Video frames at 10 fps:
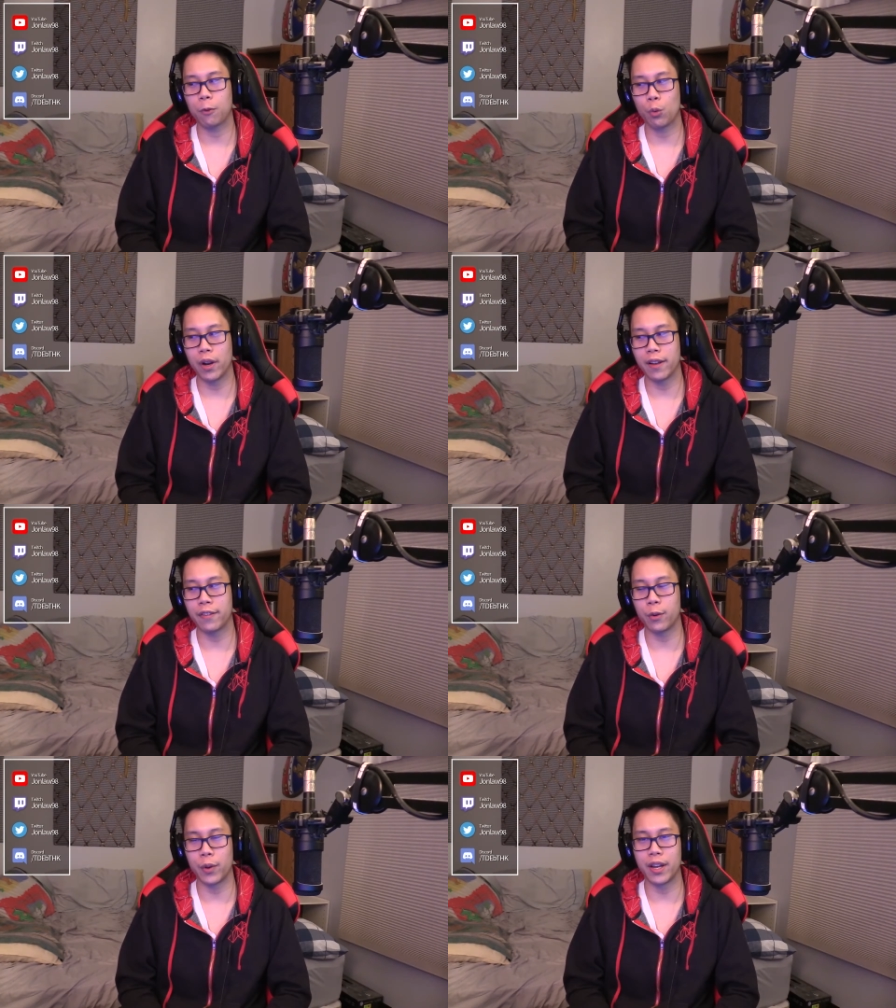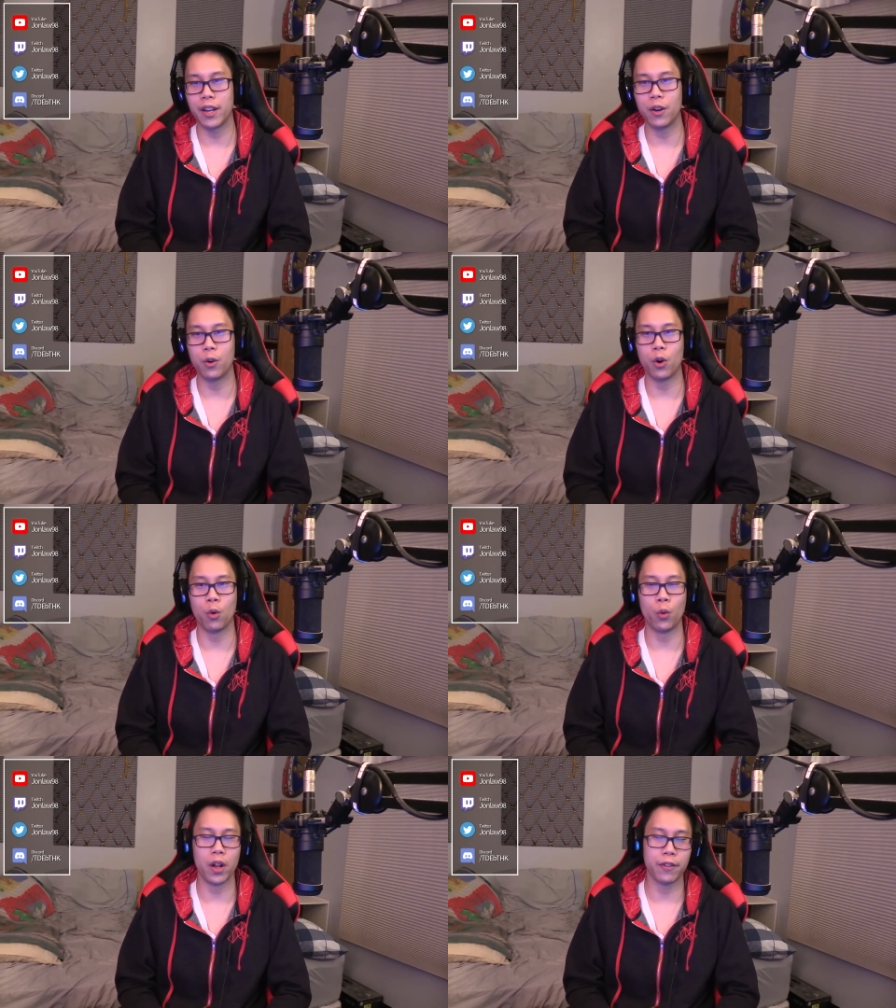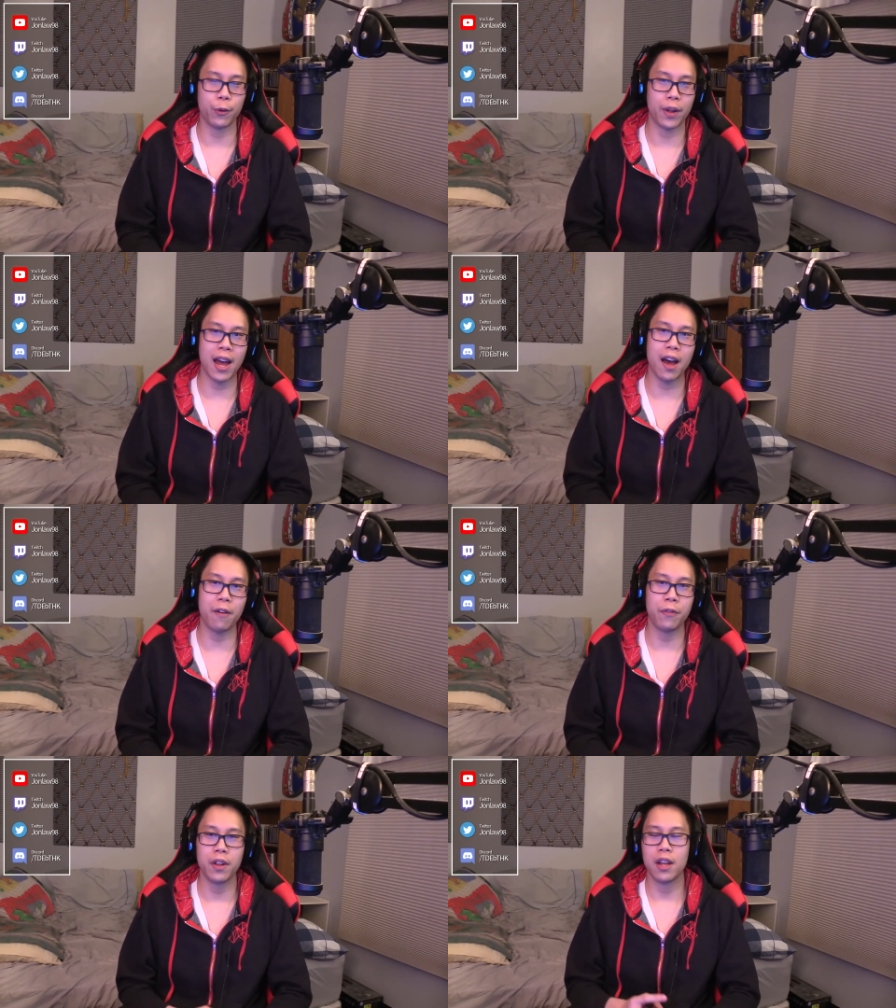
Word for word: What else do we do, or what else do we have?